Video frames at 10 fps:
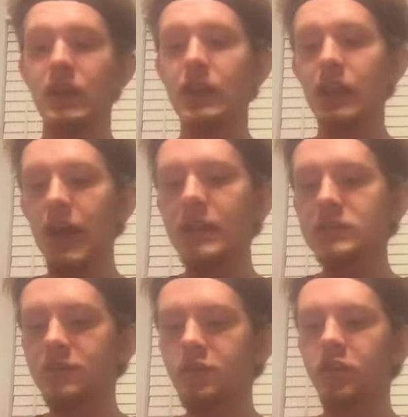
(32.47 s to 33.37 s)

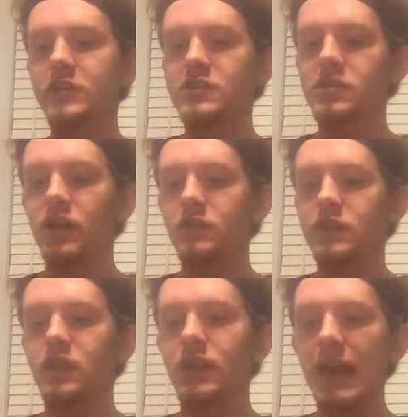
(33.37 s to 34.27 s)
Lots of great stuff
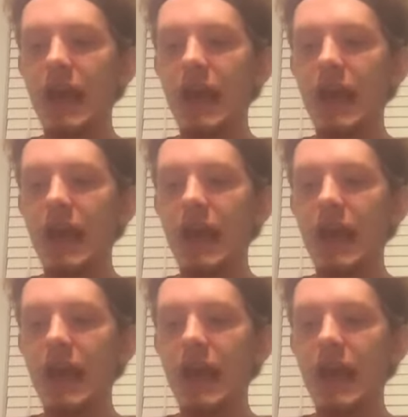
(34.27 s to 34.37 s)
tonight.